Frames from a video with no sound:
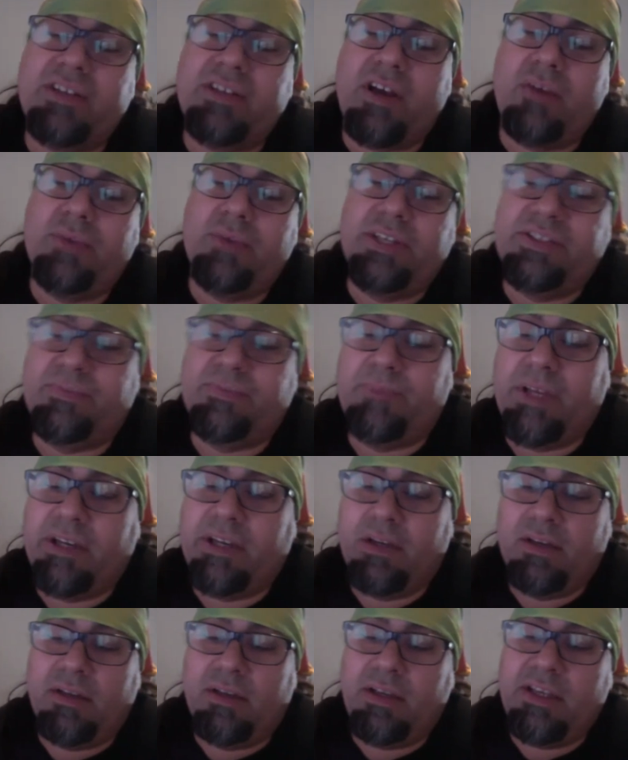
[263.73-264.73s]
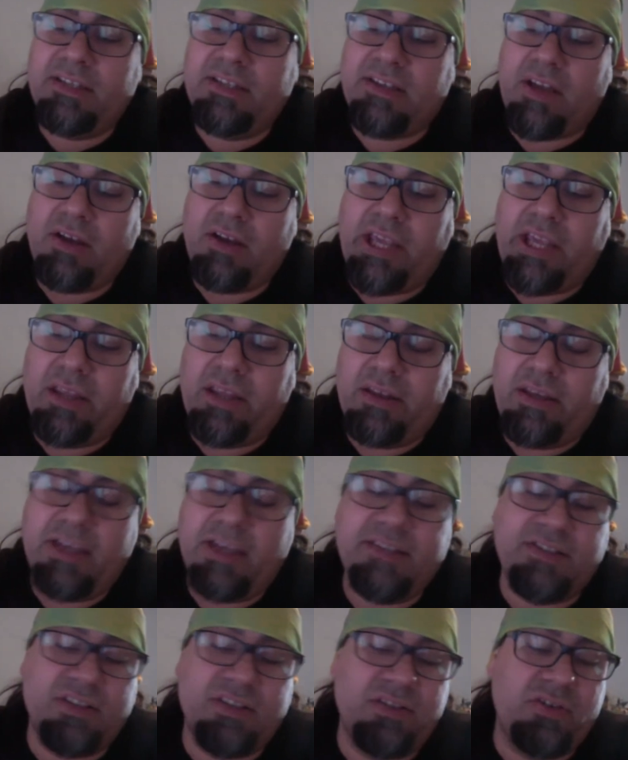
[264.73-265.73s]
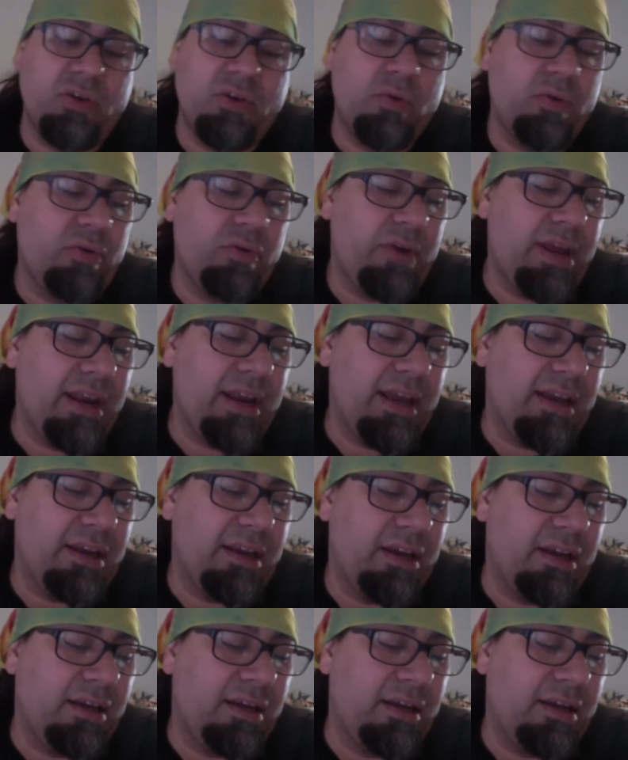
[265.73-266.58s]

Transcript: always been, he's so great at